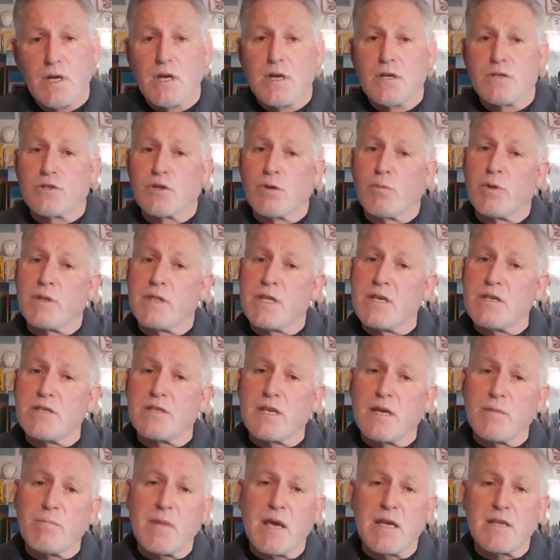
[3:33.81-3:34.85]
So when these
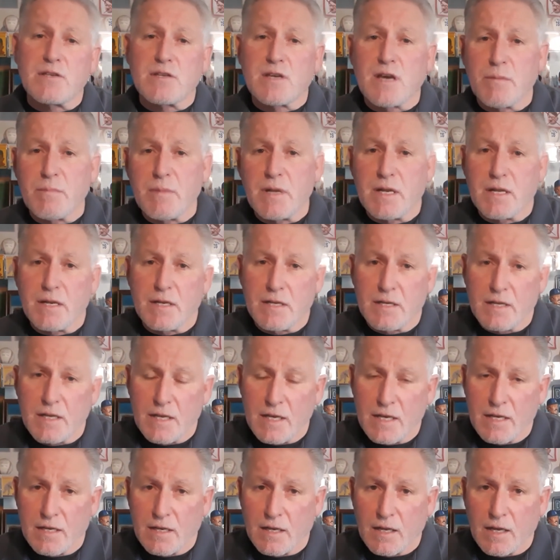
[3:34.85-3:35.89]
inmates come in an
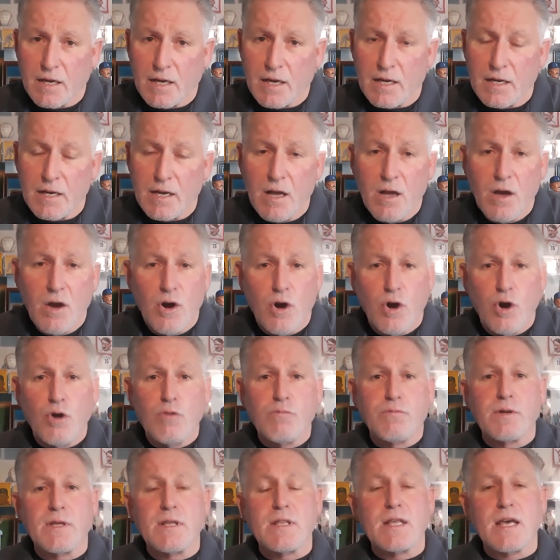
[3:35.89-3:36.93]
inline,
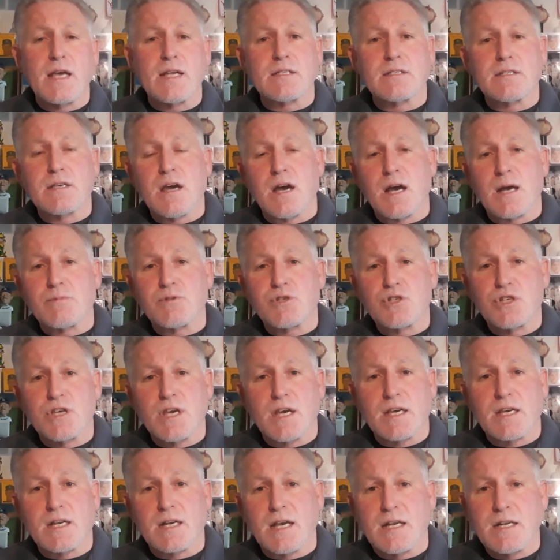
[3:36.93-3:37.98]
hopefully that cop's
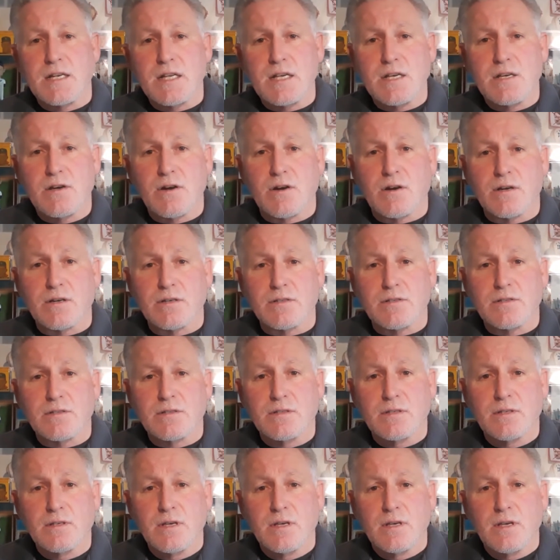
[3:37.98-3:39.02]
checking ID cards.
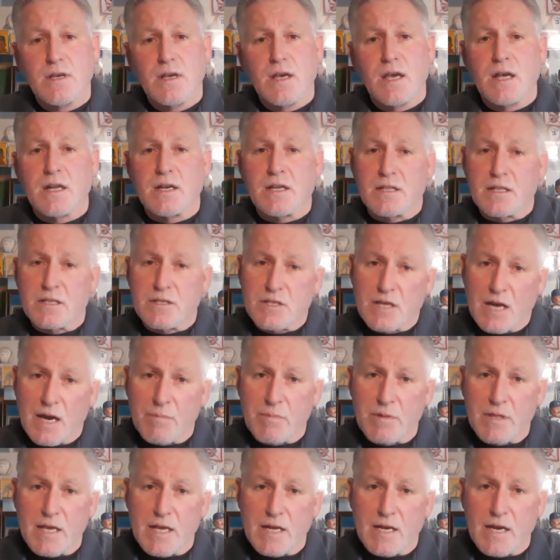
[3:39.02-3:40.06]
And on the top
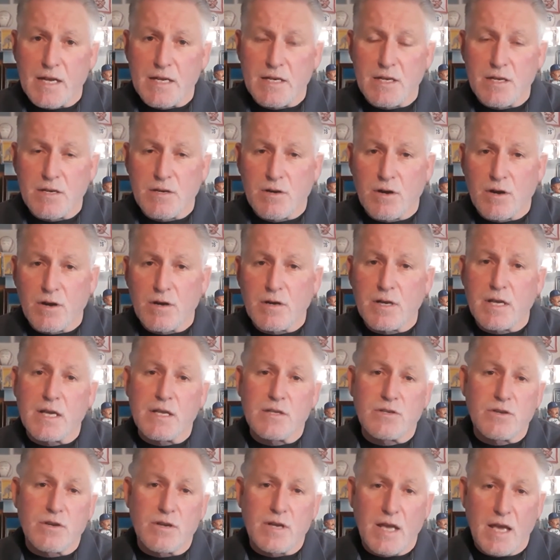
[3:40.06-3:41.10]
of that ID card,
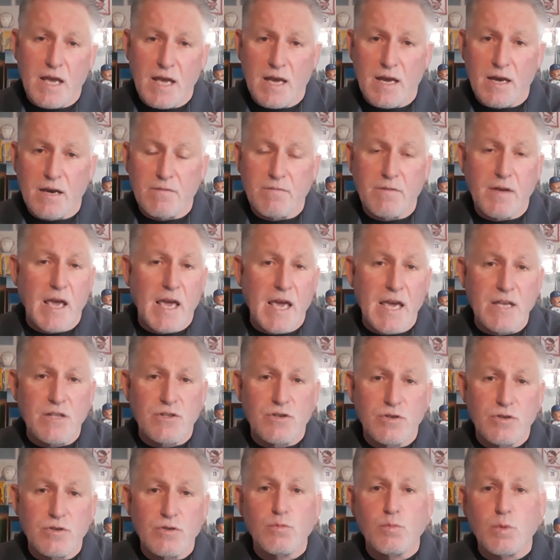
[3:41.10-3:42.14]
it's going to have
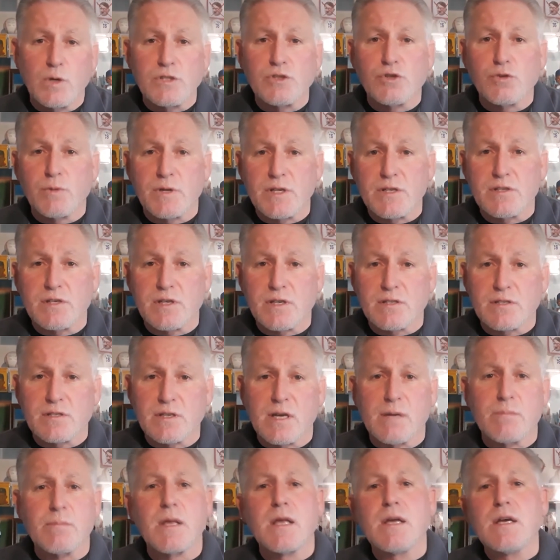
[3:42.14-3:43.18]
A2 126
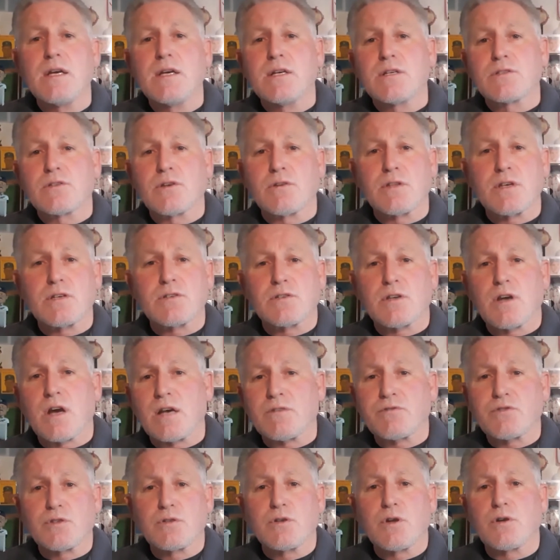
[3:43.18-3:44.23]
up, so this
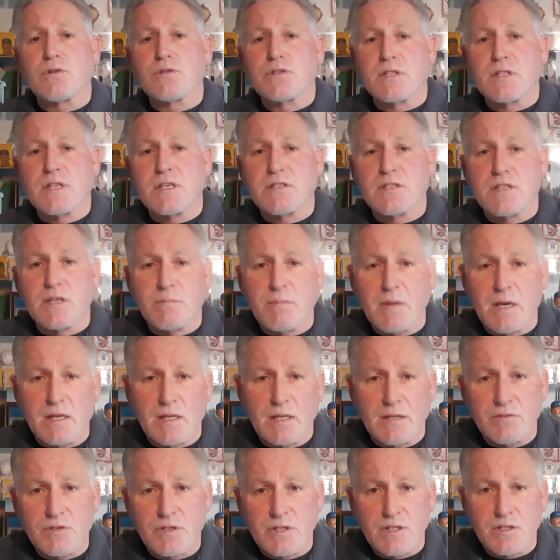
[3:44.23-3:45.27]
officer knows that this inmate
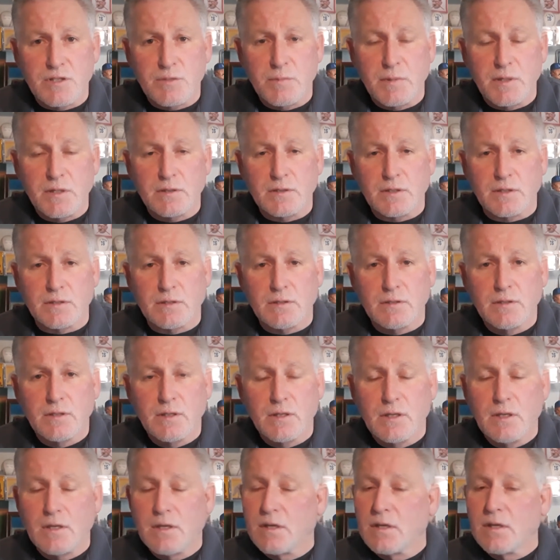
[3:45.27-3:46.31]
lives in this building.
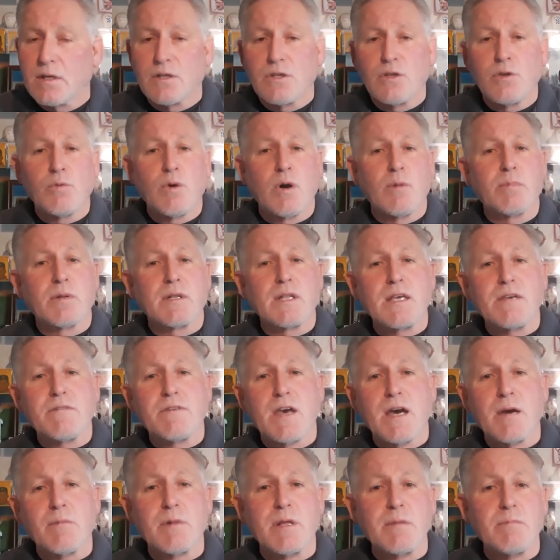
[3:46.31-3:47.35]
You won't believe
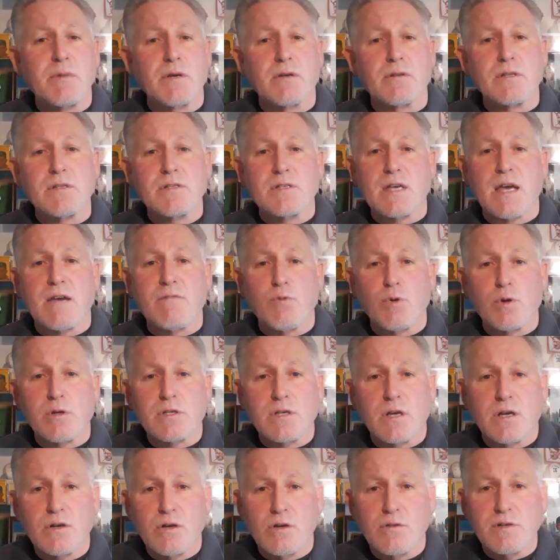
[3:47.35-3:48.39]
how many buildings I've worked
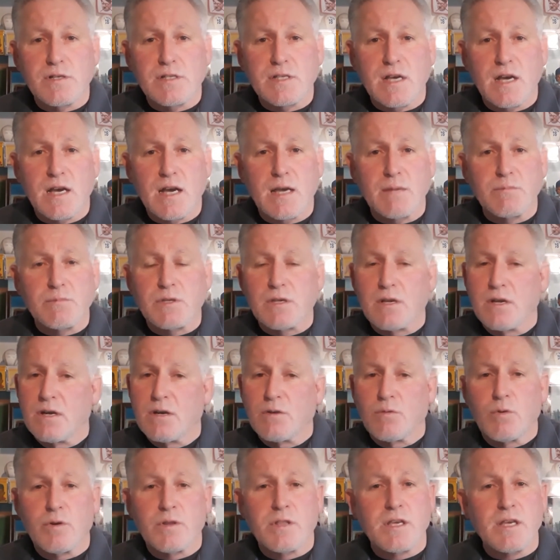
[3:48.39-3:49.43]
on overtimes
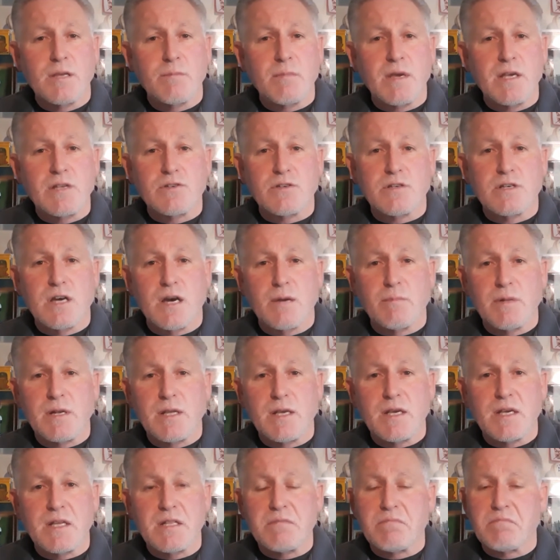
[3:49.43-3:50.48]
where the inmates are coming
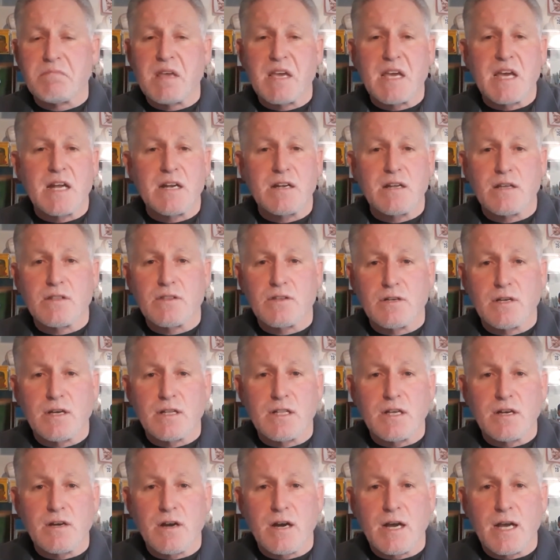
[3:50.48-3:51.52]
in, they got nothing on
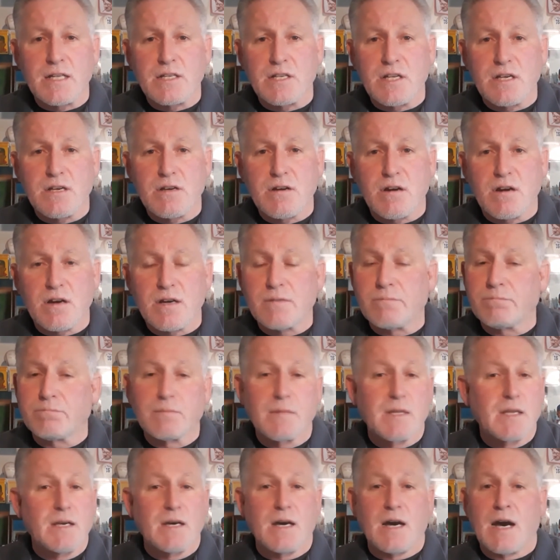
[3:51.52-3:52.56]
their ID card.
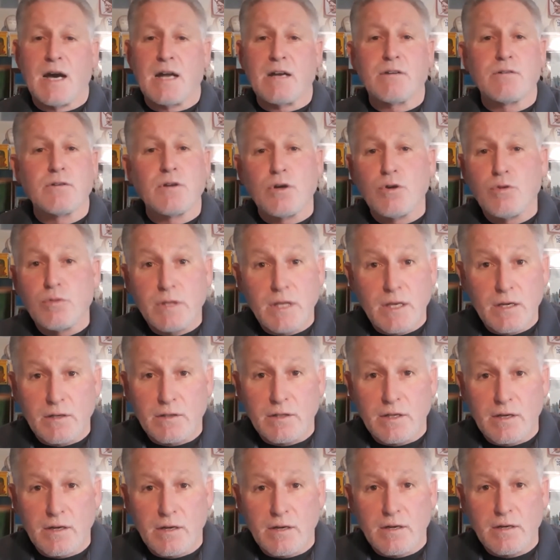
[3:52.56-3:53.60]
I don't know who the hell
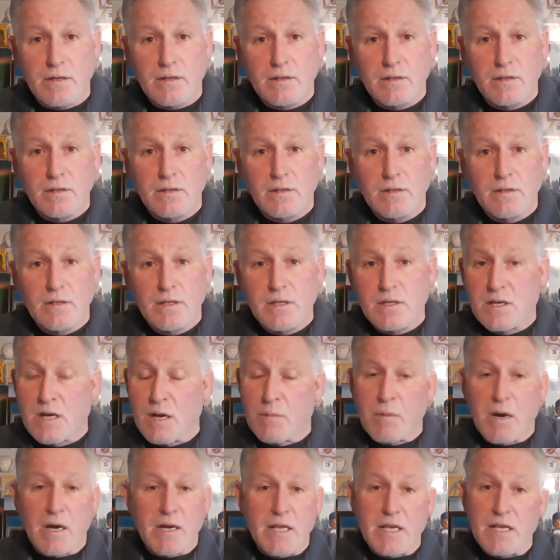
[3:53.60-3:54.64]
they are.
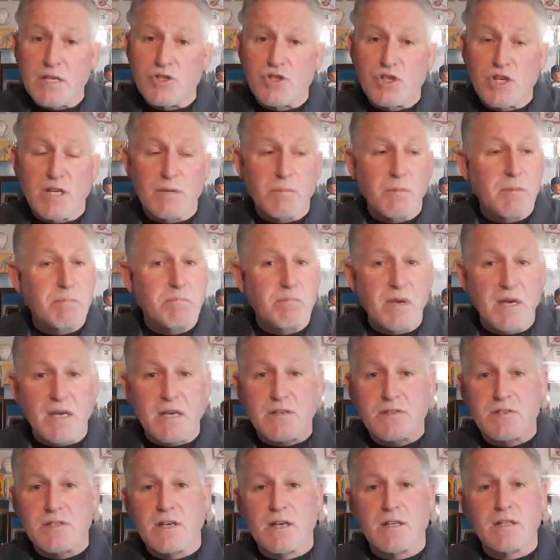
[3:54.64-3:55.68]
Come on in, gentlemen, pick
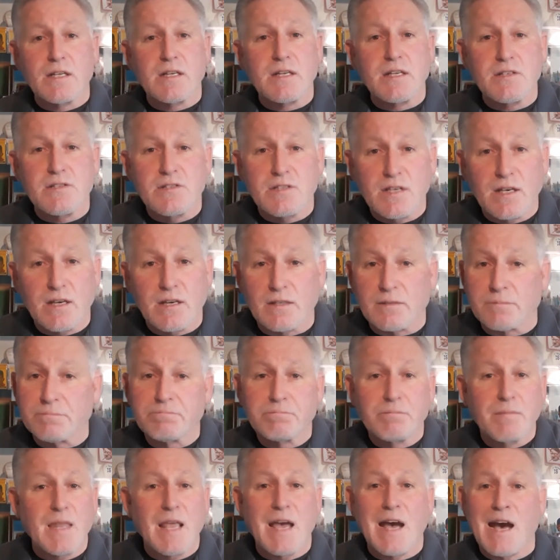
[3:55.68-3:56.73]
a cell, any cell.
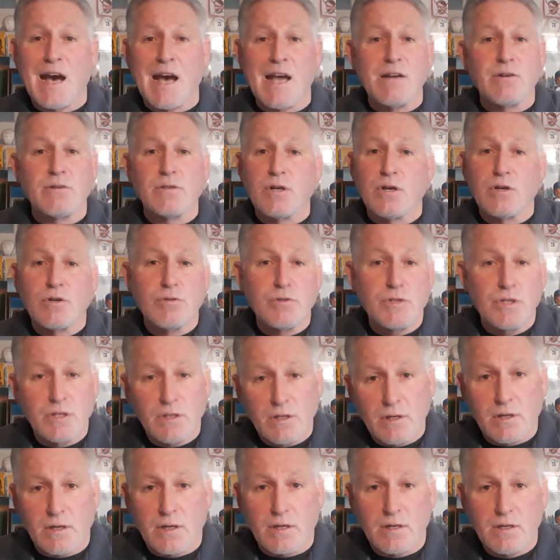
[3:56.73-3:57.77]
I don't know who you
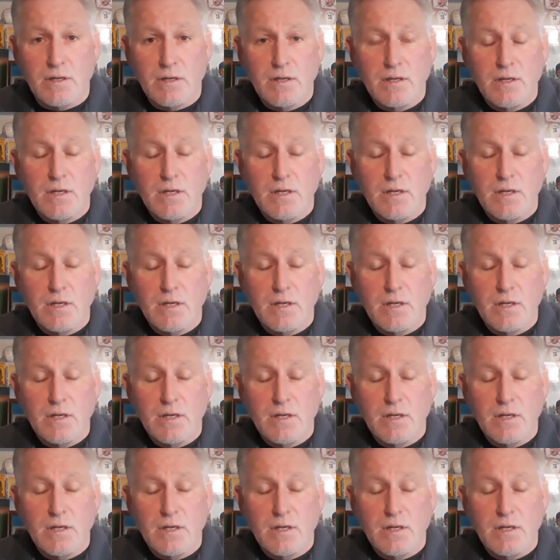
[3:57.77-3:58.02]
are.